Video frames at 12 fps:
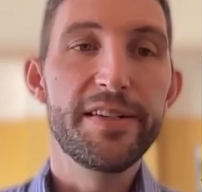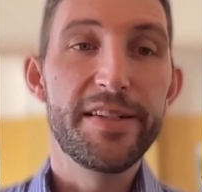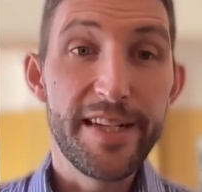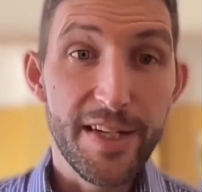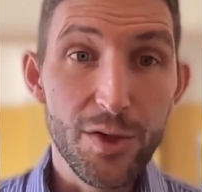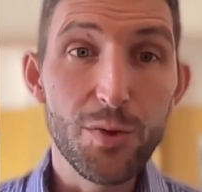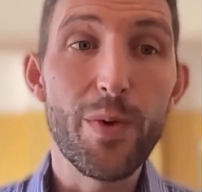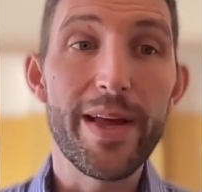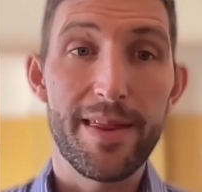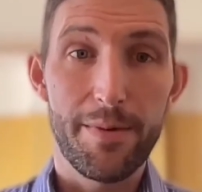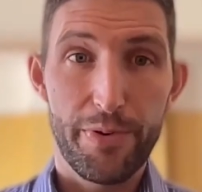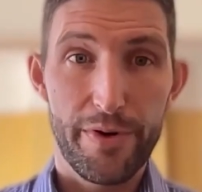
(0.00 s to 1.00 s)
deal
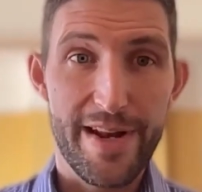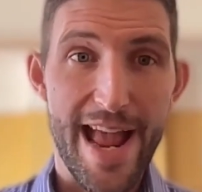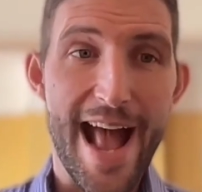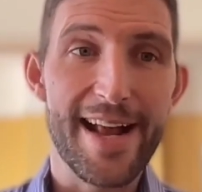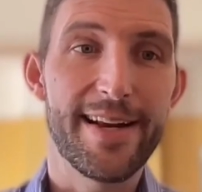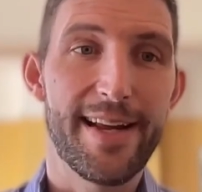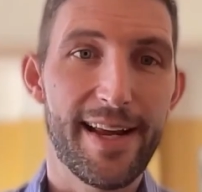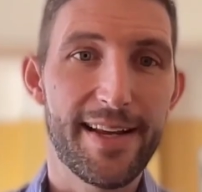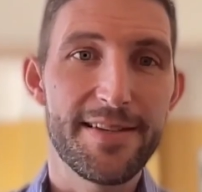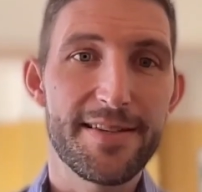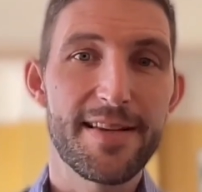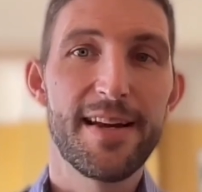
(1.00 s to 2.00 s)
with a
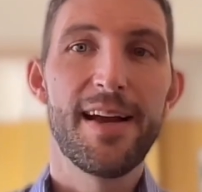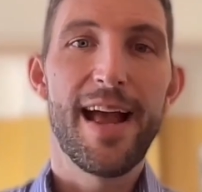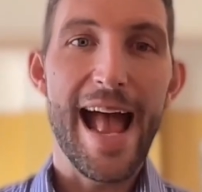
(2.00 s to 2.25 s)
protagonist,